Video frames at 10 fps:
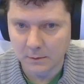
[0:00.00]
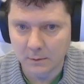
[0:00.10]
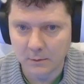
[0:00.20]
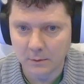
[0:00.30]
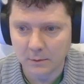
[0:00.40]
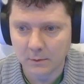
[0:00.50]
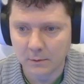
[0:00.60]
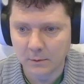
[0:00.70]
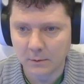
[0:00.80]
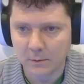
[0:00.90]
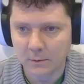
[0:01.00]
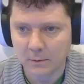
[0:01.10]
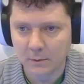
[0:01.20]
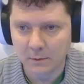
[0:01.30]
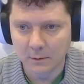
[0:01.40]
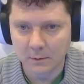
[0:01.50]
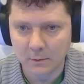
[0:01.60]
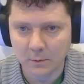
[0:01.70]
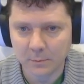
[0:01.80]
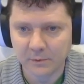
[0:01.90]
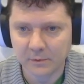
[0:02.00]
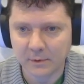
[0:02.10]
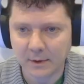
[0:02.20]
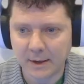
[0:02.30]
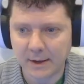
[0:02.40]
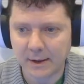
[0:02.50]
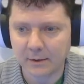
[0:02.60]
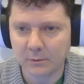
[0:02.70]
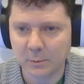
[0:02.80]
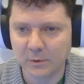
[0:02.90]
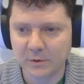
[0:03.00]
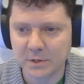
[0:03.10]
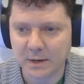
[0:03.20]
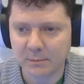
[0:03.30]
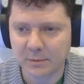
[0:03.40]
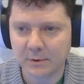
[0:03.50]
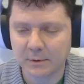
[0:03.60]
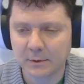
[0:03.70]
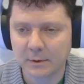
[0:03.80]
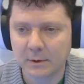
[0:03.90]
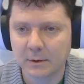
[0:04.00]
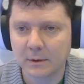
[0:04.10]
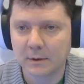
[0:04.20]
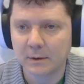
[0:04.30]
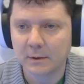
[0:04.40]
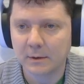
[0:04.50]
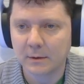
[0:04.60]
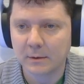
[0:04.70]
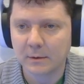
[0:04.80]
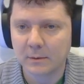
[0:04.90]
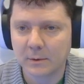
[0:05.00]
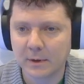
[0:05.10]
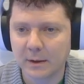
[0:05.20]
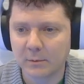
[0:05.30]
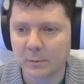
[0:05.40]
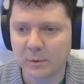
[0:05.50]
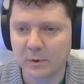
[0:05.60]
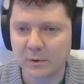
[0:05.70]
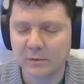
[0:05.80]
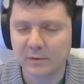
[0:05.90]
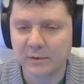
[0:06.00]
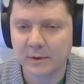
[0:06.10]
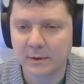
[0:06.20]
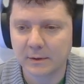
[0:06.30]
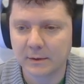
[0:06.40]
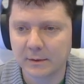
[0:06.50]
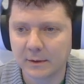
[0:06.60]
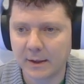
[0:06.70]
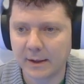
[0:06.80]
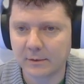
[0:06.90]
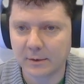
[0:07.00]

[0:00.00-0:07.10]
Oops, I removed a ship. What did I remove? That's right.